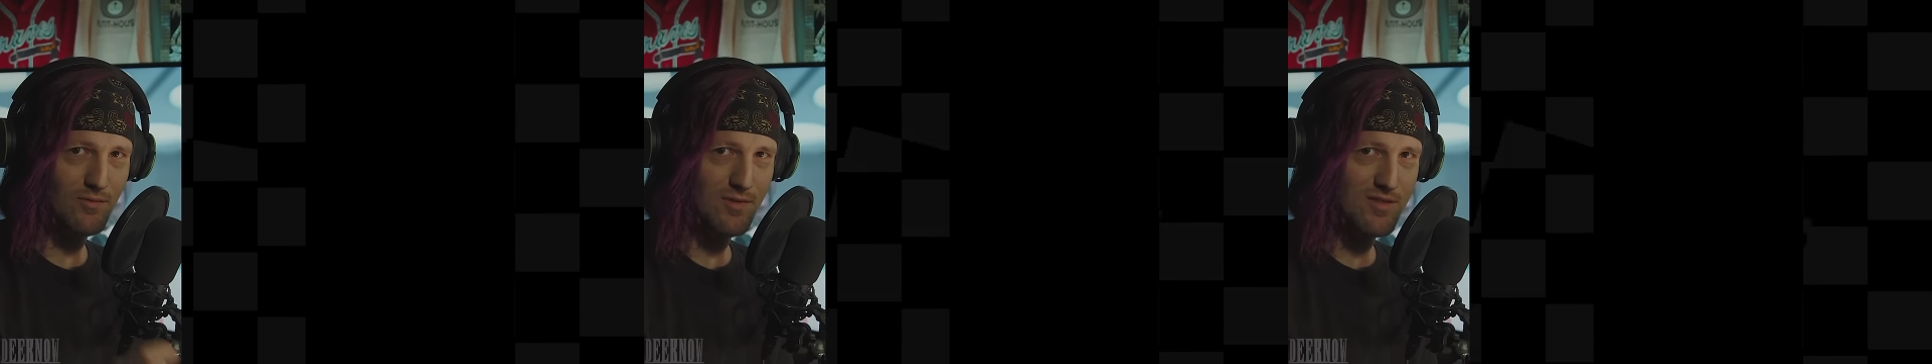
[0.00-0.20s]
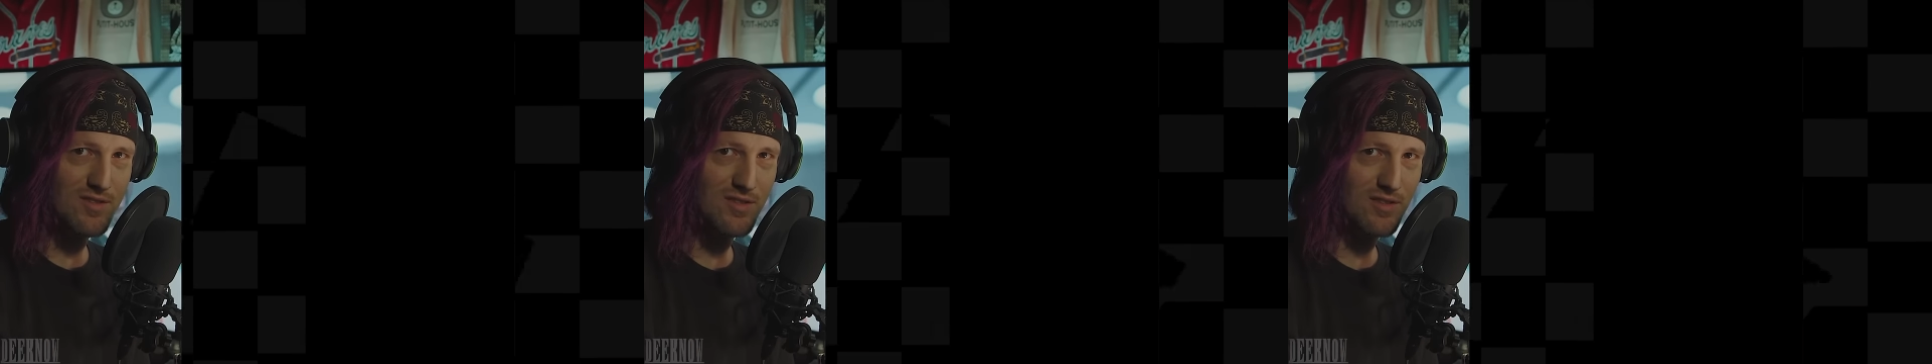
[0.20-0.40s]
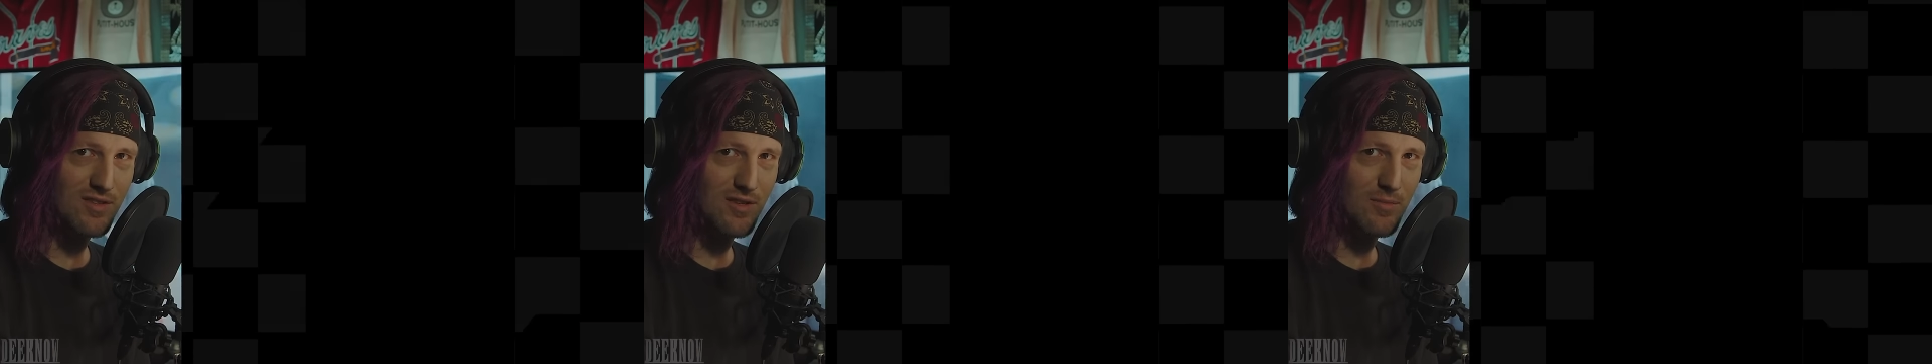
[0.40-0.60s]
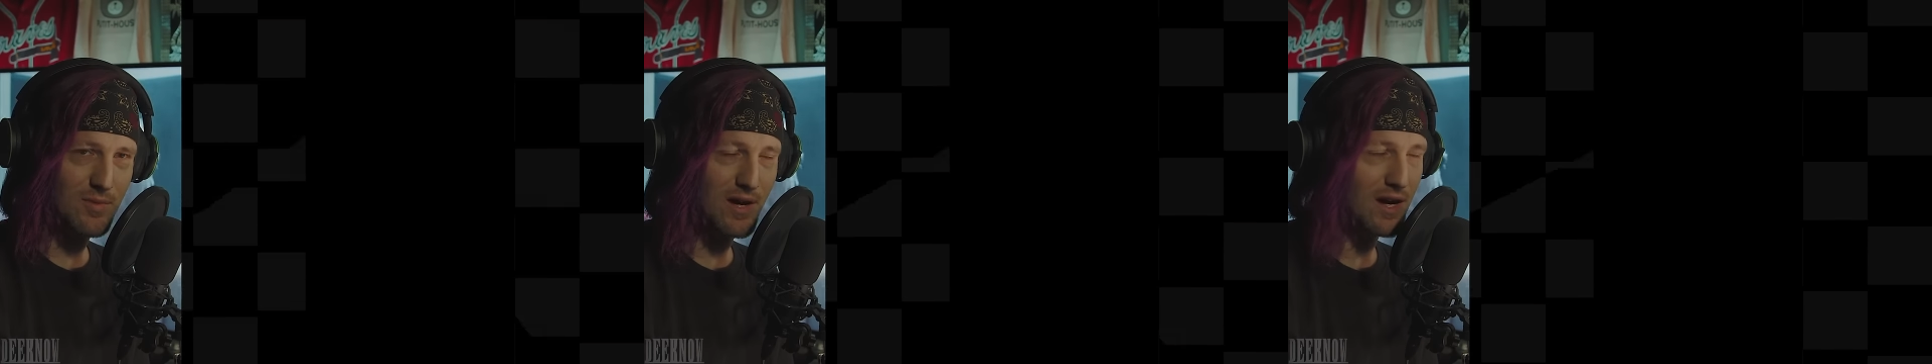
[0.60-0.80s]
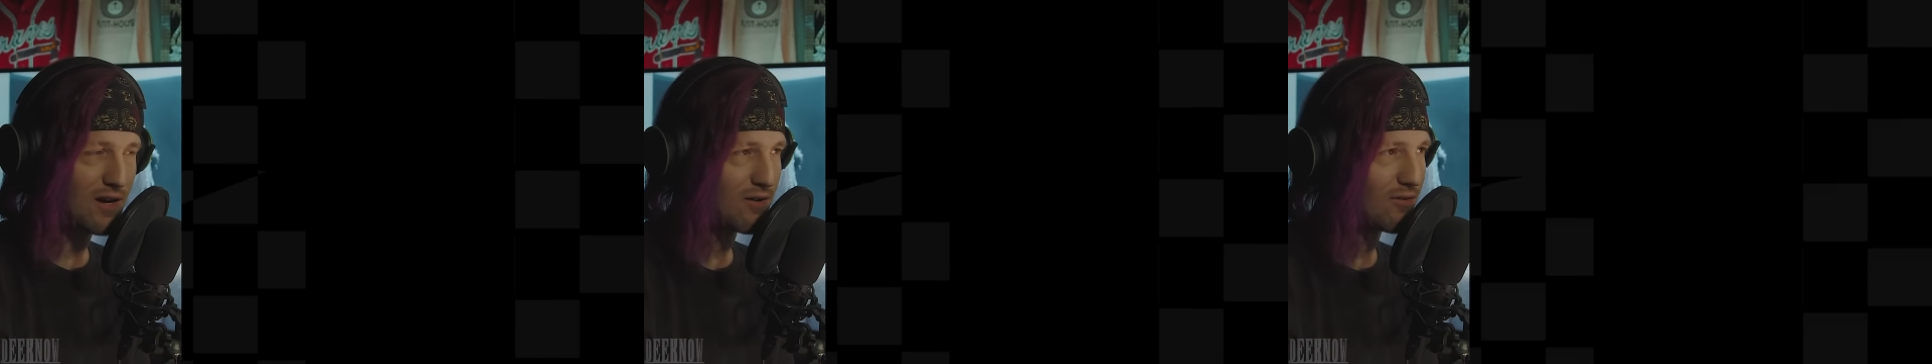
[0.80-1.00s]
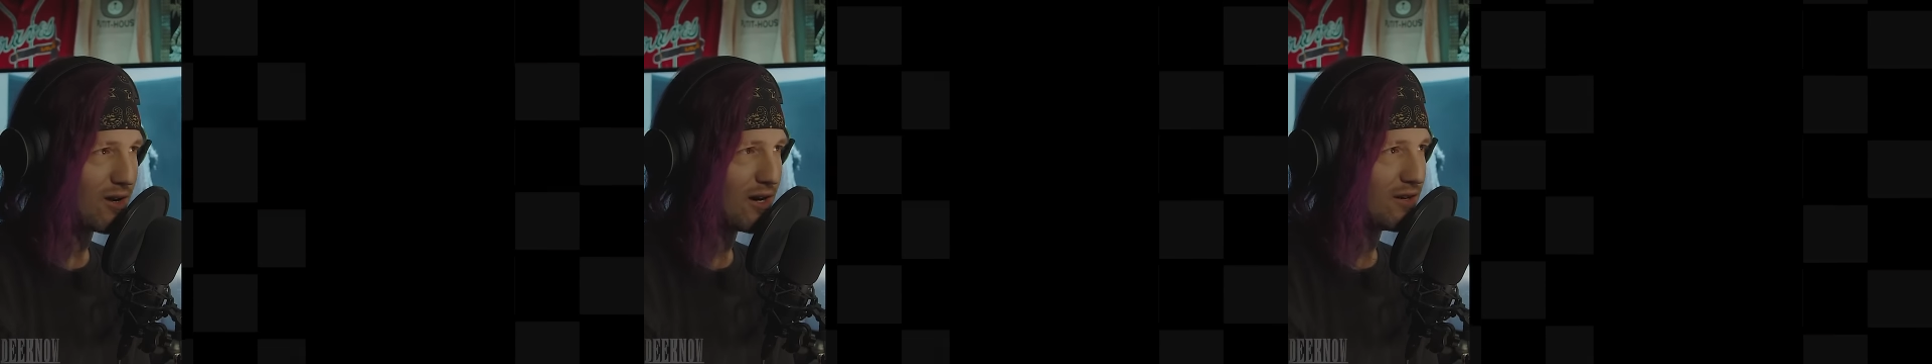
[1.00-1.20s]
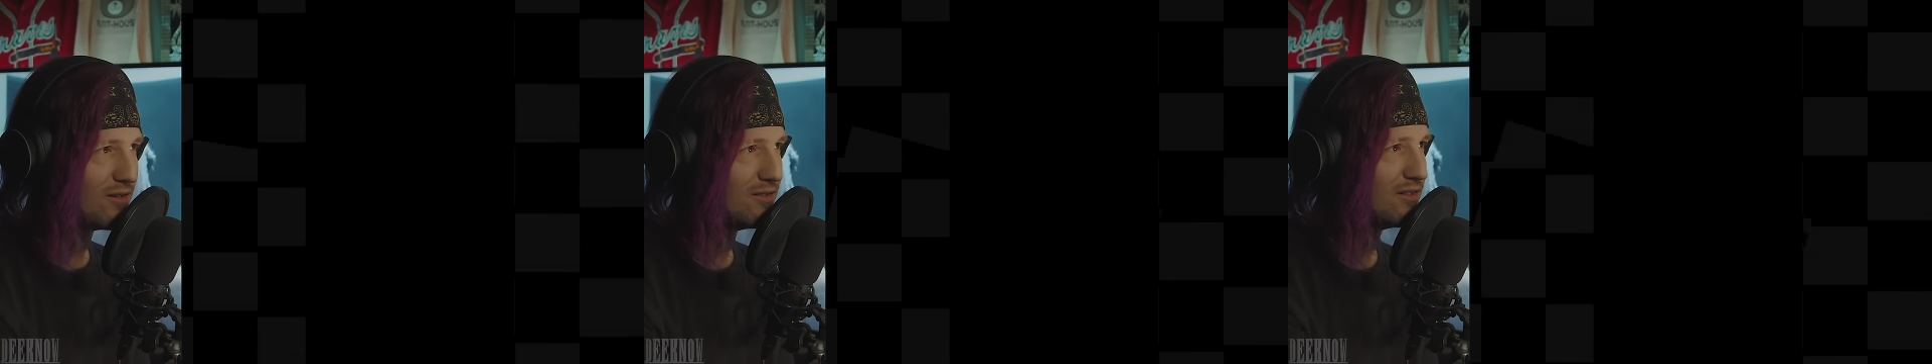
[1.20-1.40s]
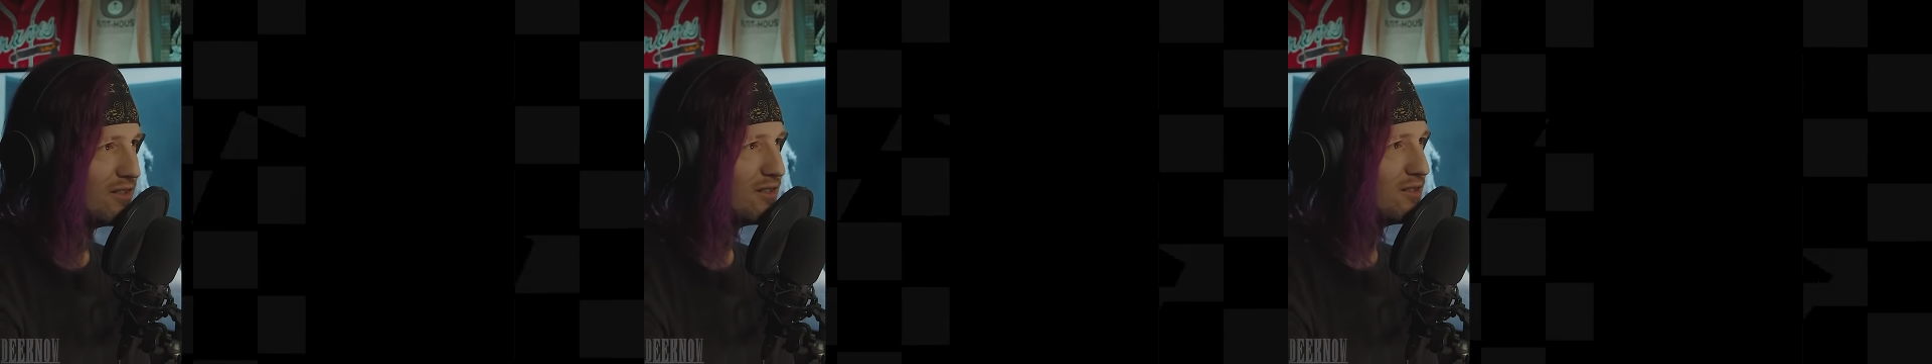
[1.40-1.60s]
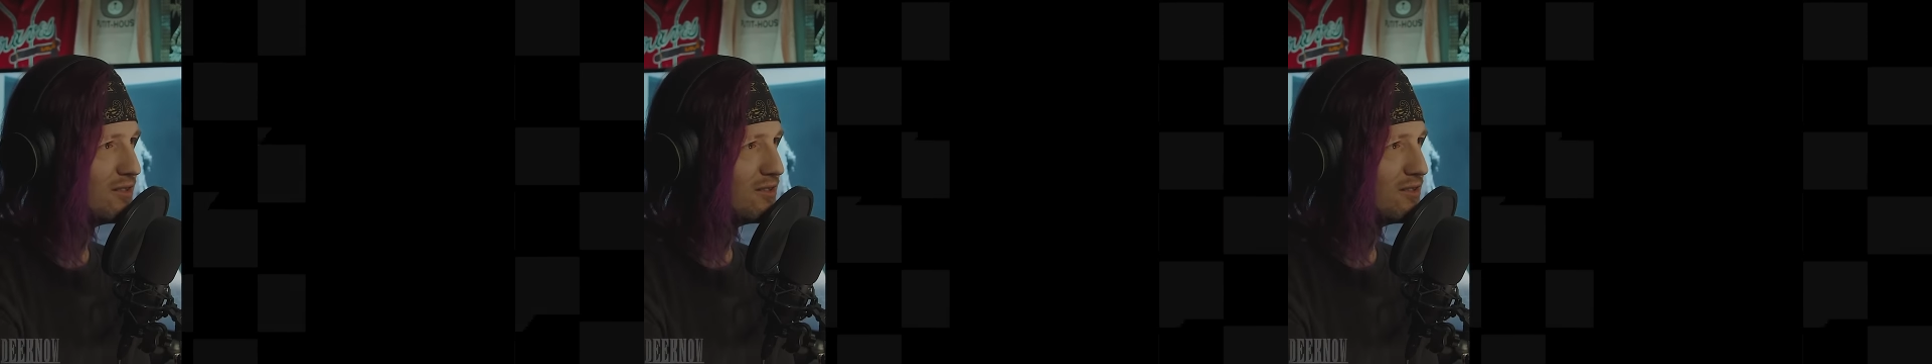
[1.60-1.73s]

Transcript: was in the background.